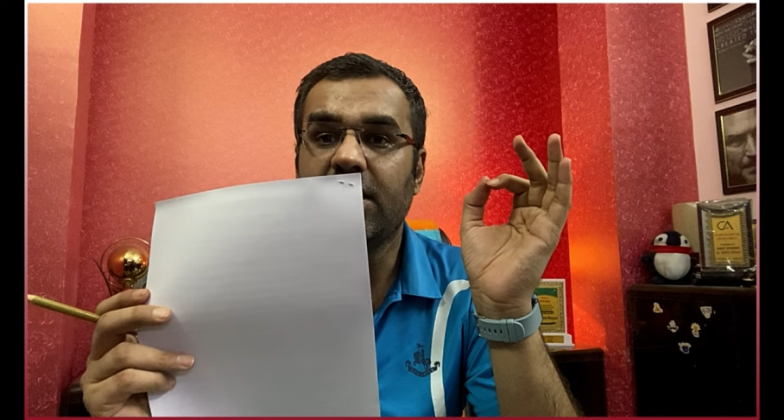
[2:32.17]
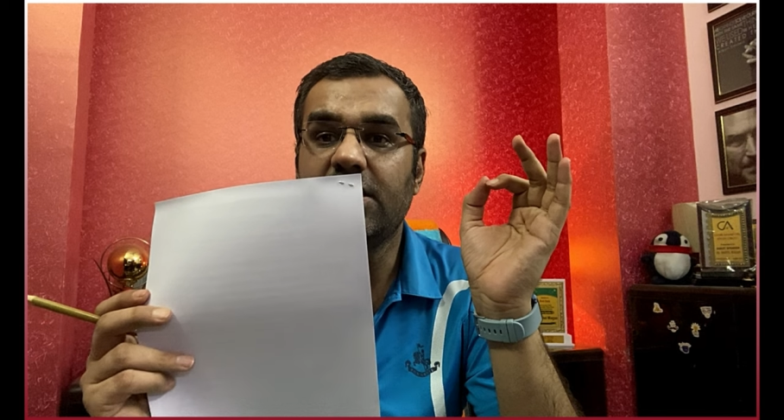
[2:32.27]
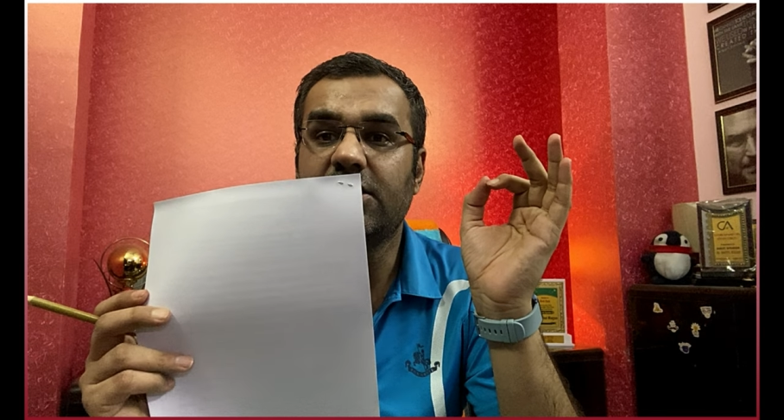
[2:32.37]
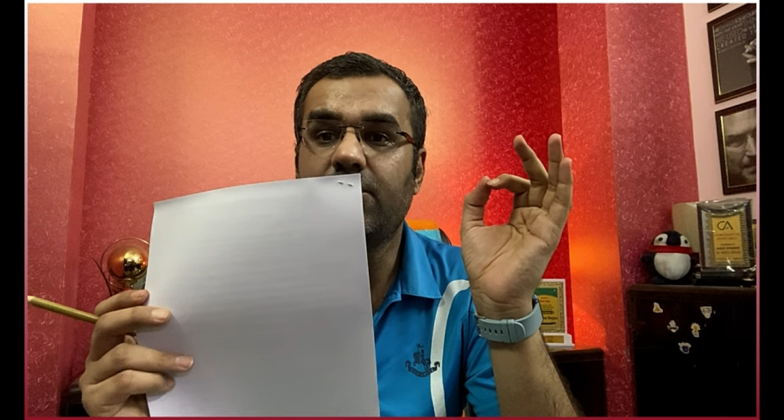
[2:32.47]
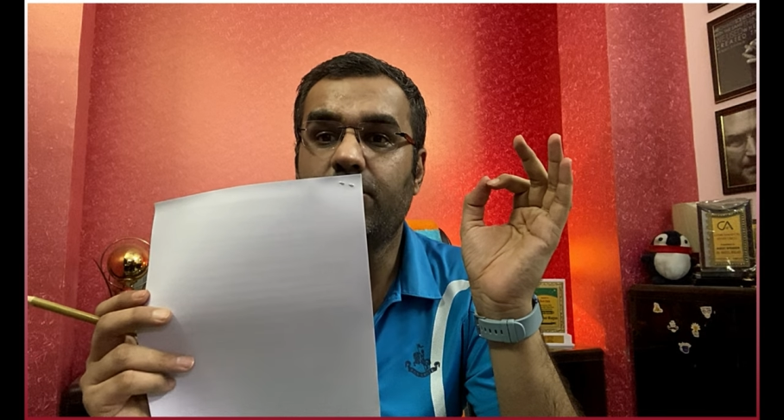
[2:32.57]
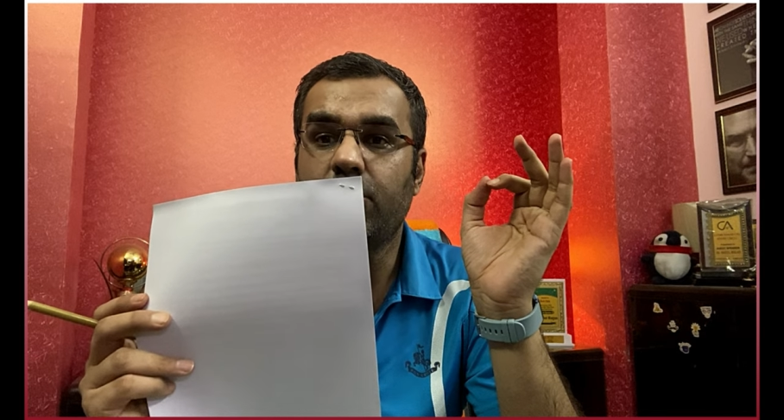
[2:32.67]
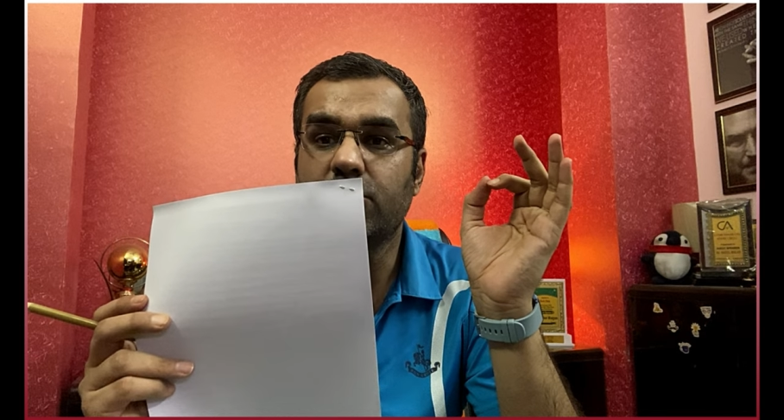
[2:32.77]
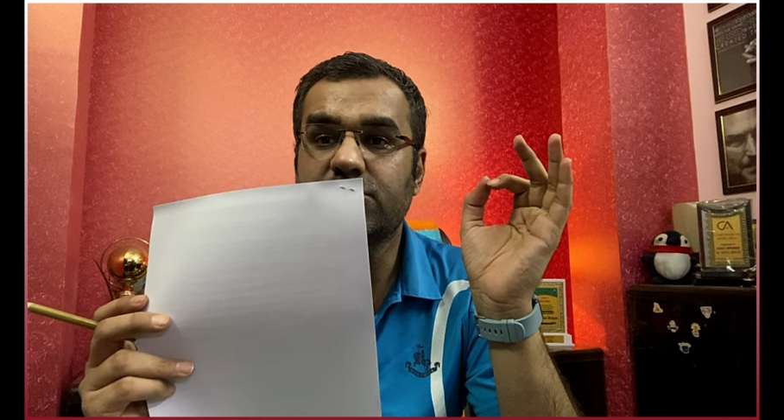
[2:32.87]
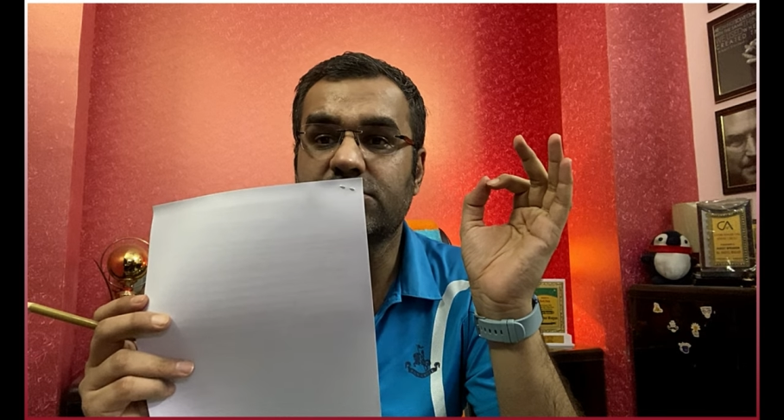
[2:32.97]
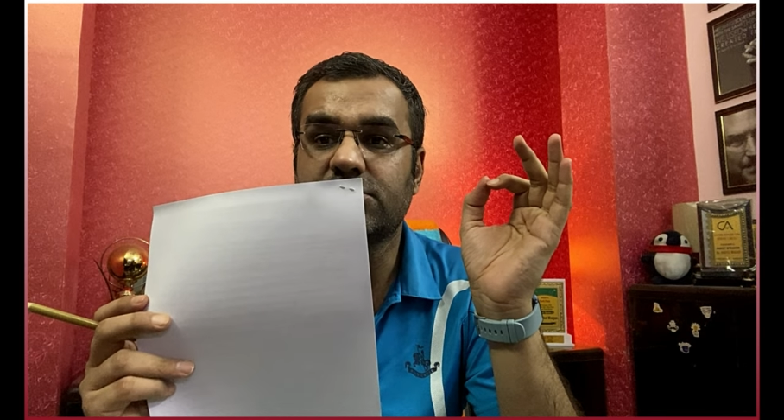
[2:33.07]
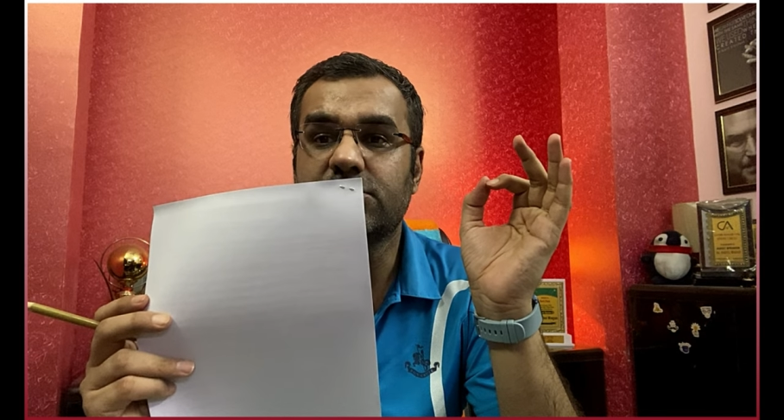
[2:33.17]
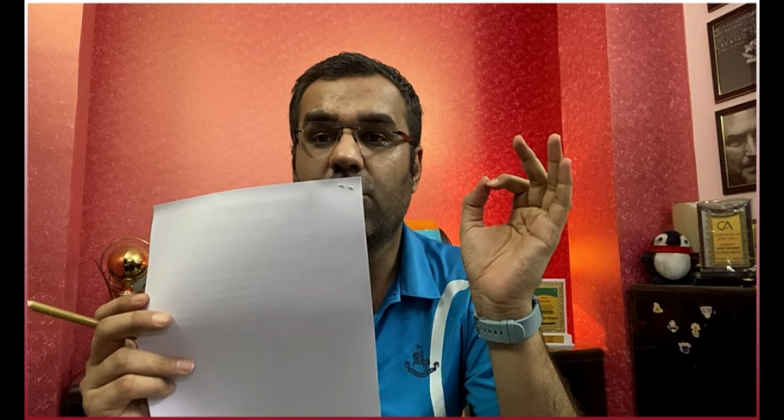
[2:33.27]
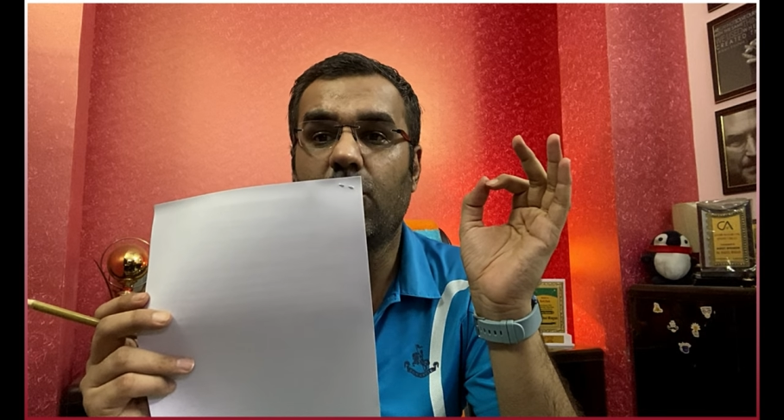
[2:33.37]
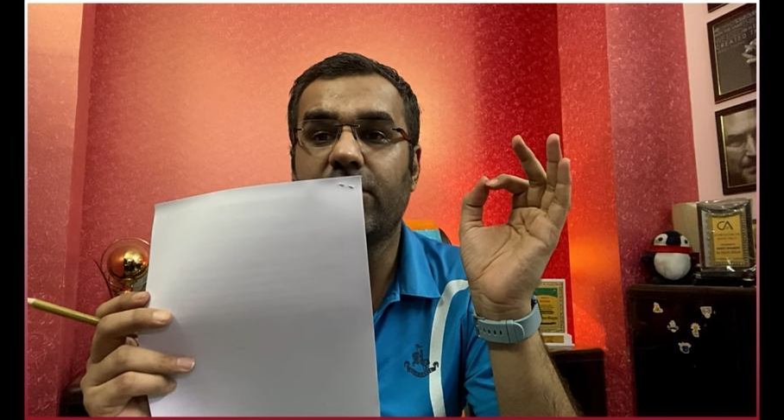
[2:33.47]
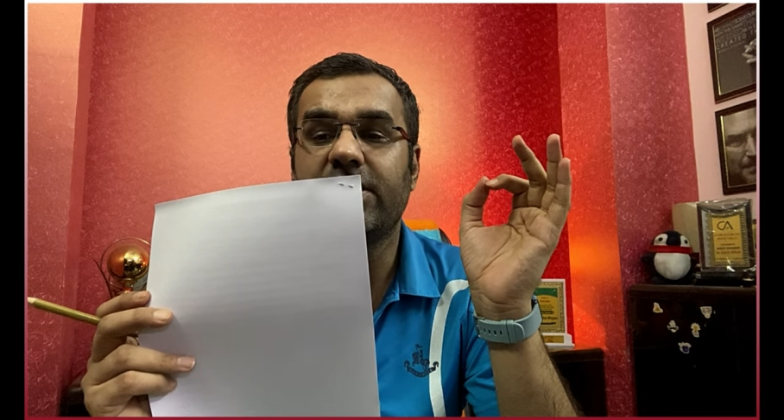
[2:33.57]
in the books
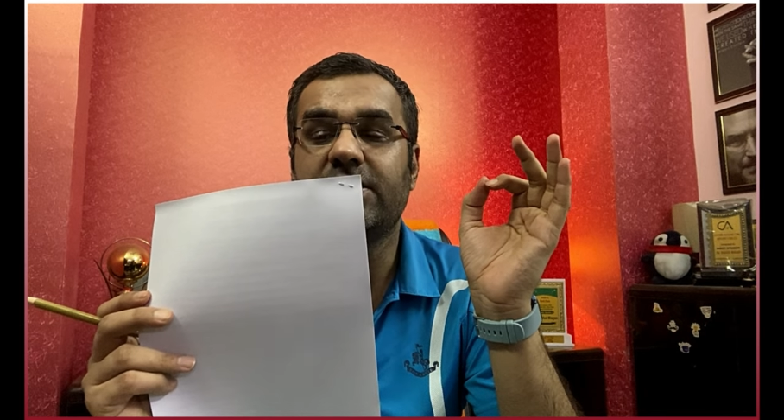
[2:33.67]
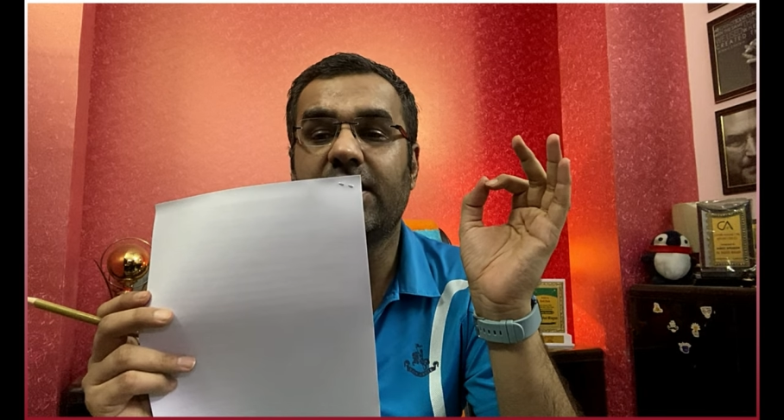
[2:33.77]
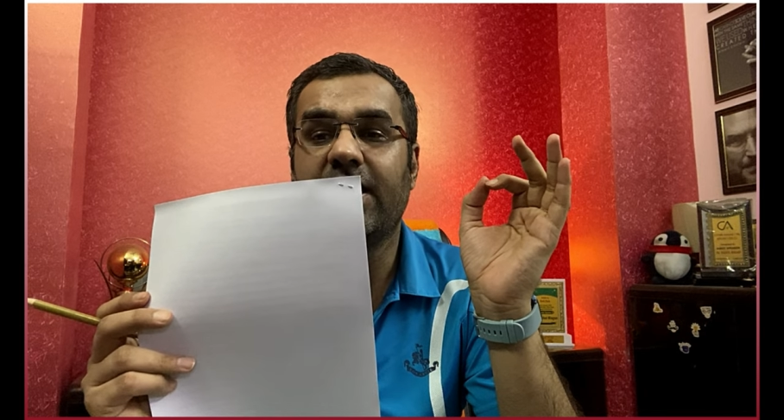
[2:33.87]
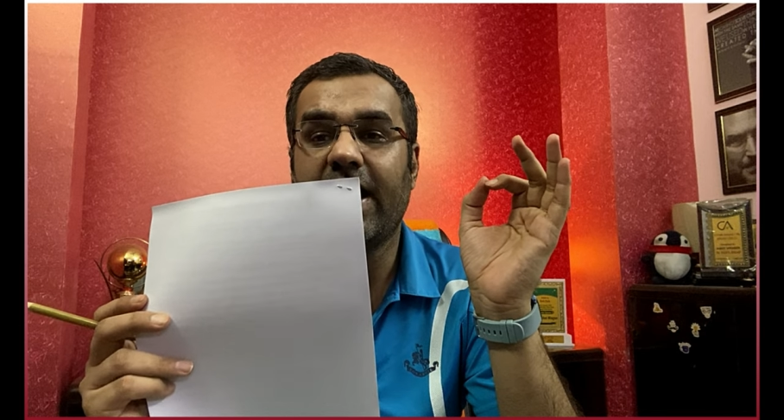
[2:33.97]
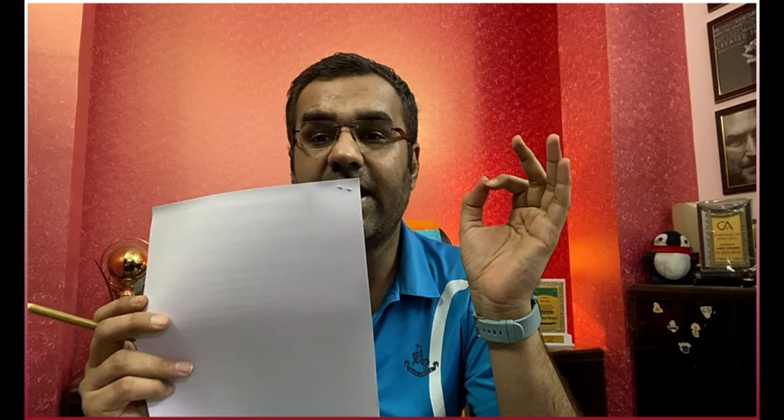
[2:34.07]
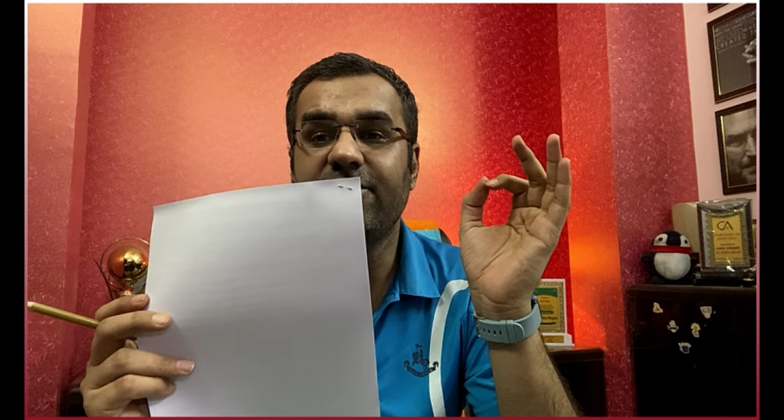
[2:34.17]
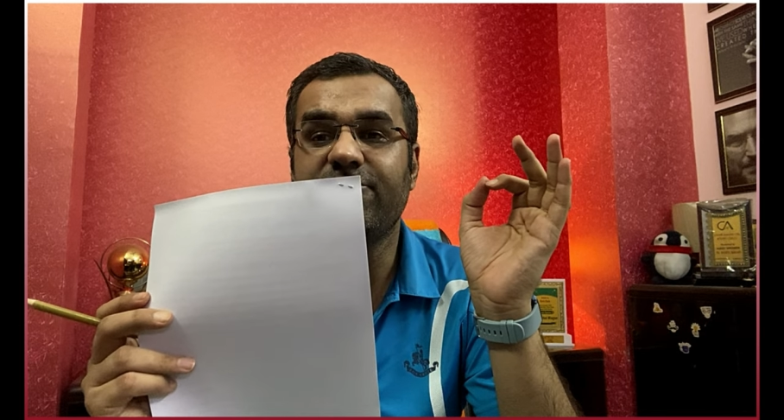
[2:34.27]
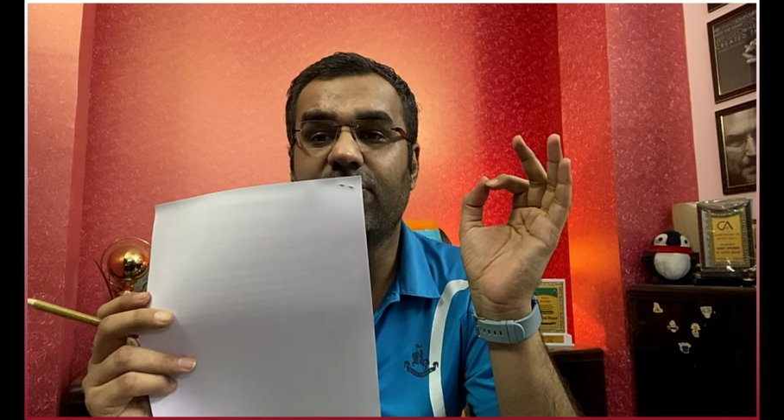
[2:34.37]
or in the life